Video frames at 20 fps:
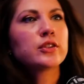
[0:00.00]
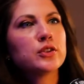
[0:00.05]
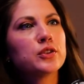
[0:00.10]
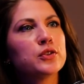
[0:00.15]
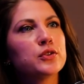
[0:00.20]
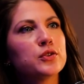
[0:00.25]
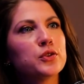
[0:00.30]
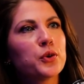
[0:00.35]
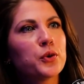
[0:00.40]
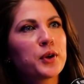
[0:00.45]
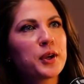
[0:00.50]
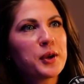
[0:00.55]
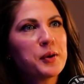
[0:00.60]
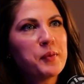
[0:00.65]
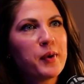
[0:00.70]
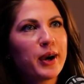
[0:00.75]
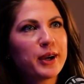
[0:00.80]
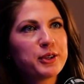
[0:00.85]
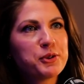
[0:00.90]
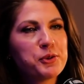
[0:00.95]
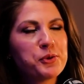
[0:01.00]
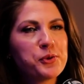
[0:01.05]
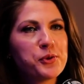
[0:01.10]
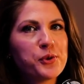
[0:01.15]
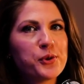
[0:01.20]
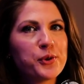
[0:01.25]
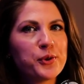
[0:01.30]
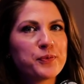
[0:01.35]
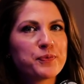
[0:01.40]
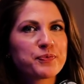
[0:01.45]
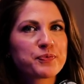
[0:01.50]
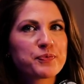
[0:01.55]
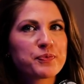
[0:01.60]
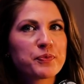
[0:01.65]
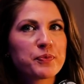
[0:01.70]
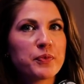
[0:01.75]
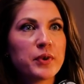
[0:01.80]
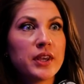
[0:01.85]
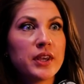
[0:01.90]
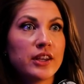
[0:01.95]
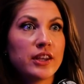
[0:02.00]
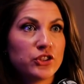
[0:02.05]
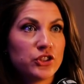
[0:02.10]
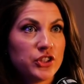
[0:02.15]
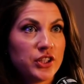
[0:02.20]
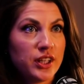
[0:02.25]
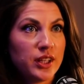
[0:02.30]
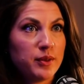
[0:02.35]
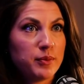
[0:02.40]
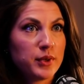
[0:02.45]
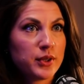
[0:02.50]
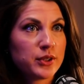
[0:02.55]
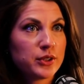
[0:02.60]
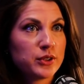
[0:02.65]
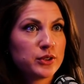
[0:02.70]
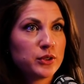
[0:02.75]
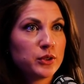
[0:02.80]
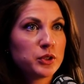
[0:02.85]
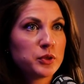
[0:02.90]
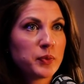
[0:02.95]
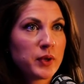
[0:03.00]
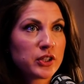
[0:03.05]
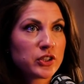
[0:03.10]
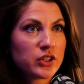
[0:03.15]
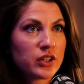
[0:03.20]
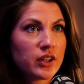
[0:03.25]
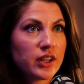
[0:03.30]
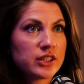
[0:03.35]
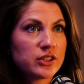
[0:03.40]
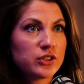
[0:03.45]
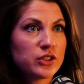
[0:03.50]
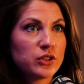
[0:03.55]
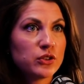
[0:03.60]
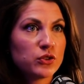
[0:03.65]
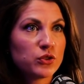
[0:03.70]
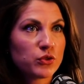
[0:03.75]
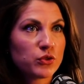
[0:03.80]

to talking about your PhD, because you specialized in